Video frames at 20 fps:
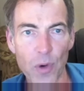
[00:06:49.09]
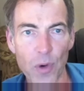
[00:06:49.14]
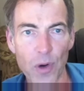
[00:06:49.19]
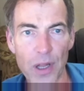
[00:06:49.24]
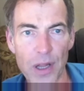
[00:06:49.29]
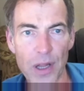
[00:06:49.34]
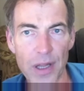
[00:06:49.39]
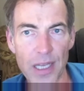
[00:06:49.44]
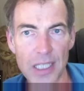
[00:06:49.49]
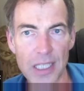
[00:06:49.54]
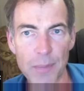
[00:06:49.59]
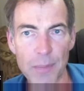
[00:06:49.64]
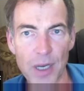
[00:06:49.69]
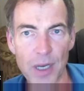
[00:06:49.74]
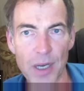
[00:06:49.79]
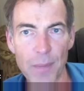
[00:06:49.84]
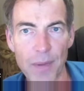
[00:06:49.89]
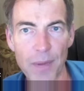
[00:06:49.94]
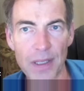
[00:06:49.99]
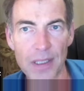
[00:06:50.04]

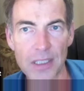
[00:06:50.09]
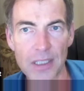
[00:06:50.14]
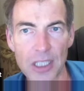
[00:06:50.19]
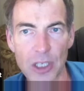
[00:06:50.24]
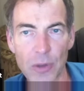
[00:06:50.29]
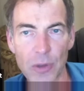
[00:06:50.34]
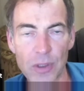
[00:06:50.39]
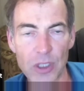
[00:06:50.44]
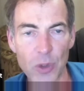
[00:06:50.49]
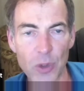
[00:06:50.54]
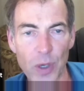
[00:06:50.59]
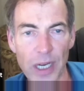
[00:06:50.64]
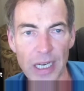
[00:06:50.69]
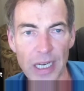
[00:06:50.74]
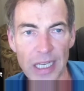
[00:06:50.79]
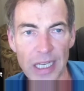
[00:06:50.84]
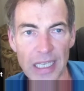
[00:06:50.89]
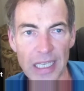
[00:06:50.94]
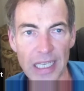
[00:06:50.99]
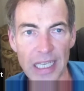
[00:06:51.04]
NISPOM and the security
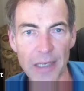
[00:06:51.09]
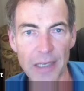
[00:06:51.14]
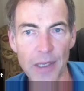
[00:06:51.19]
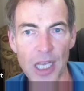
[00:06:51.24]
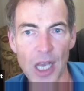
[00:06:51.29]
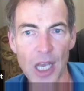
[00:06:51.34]
training again,